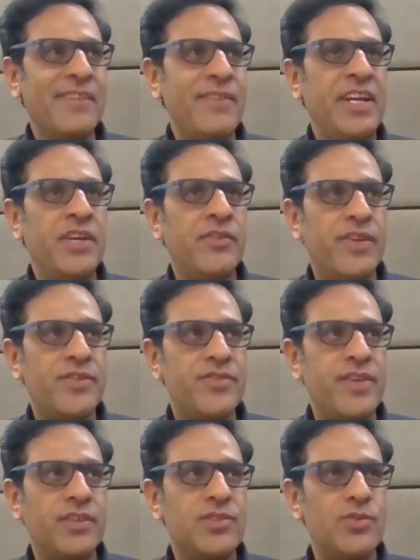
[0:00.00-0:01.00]
very
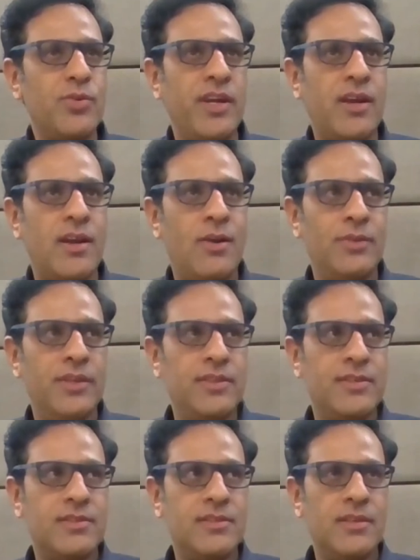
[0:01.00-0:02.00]
interesting story around
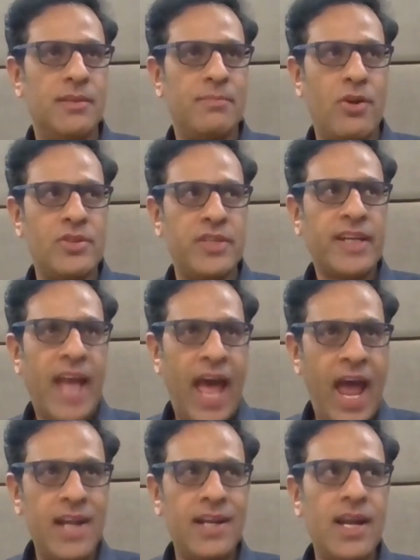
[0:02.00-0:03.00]
this project
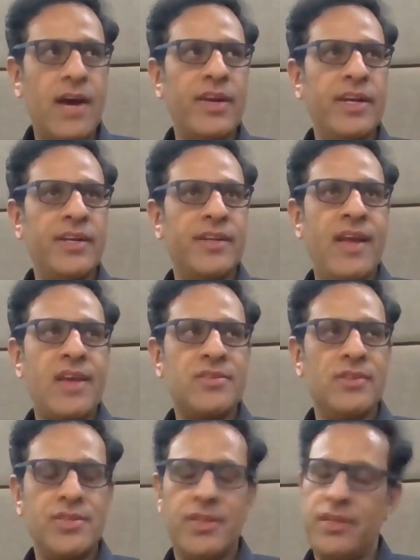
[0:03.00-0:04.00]
and our
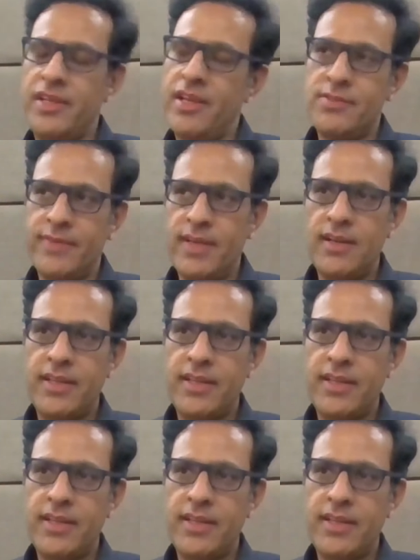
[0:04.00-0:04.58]
international journey as well.